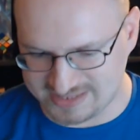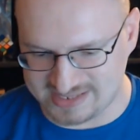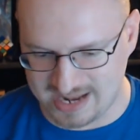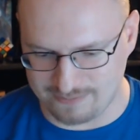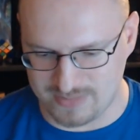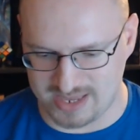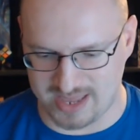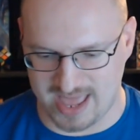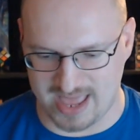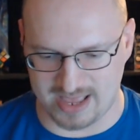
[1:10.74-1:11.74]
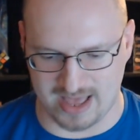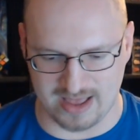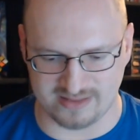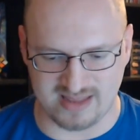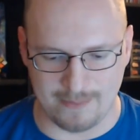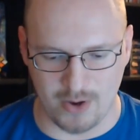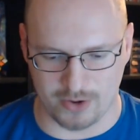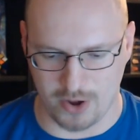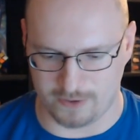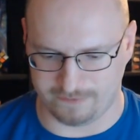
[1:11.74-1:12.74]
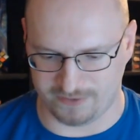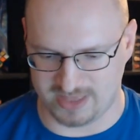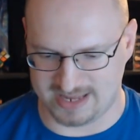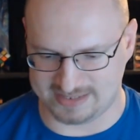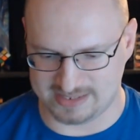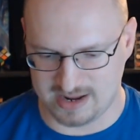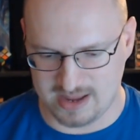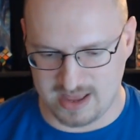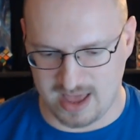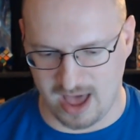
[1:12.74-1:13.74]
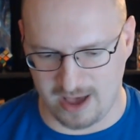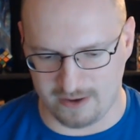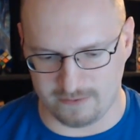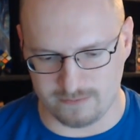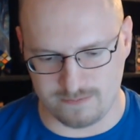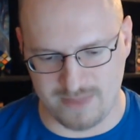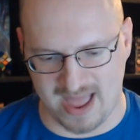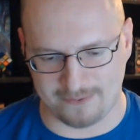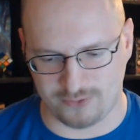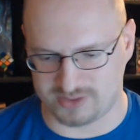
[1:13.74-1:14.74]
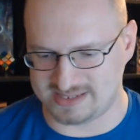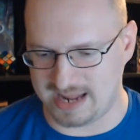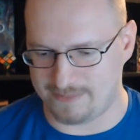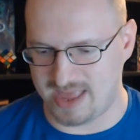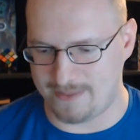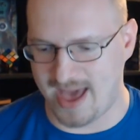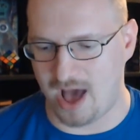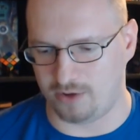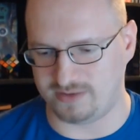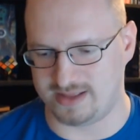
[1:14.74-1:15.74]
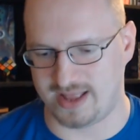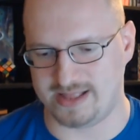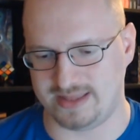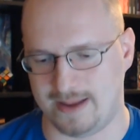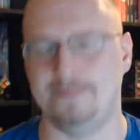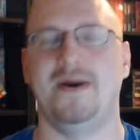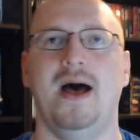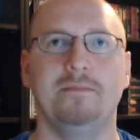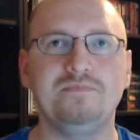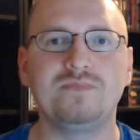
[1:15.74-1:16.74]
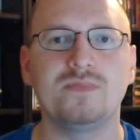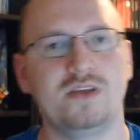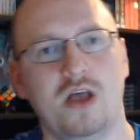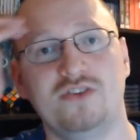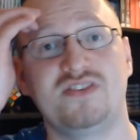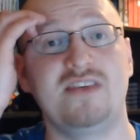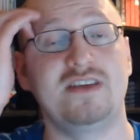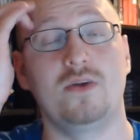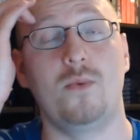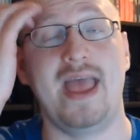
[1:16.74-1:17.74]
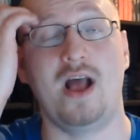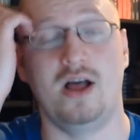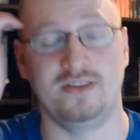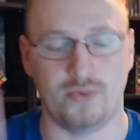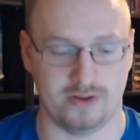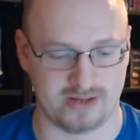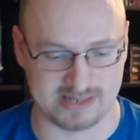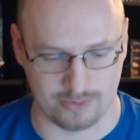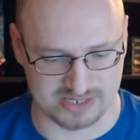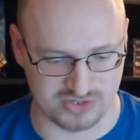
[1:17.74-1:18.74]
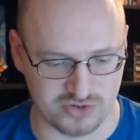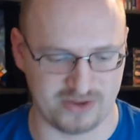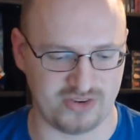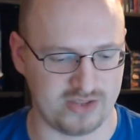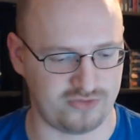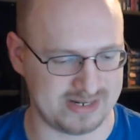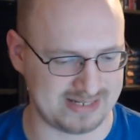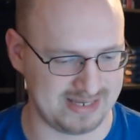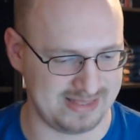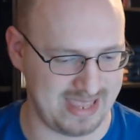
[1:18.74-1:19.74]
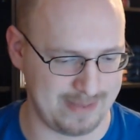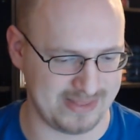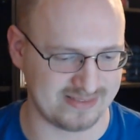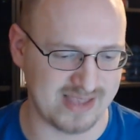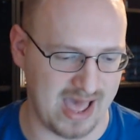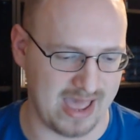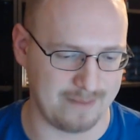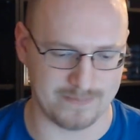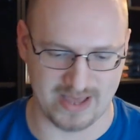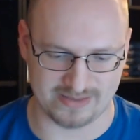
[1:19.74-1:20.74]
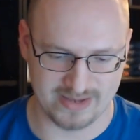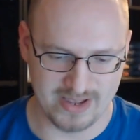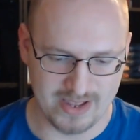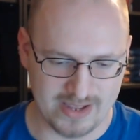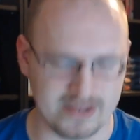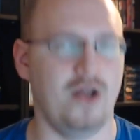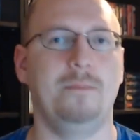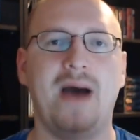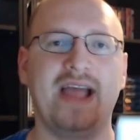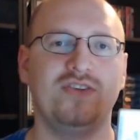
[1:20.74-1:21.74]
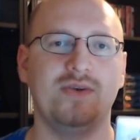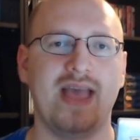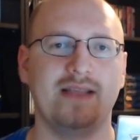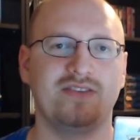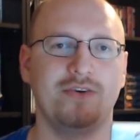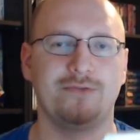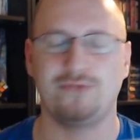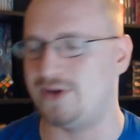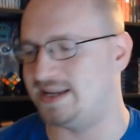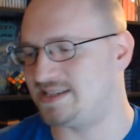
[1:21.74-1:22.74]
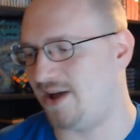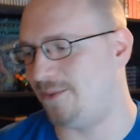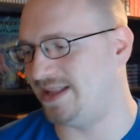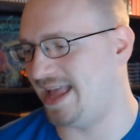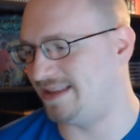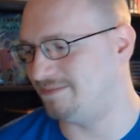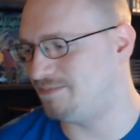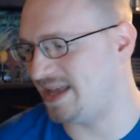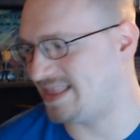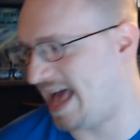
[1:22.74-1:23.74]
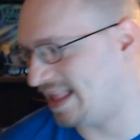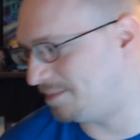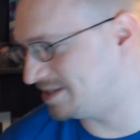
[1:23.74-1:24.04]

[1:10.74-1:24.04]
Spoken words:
sent me a demo code for this back before this game came out, and I ended up just giving it away on Twitter because I wasn't too much interested in the game at the time. But buy two get two free, so I went ahead and picked that up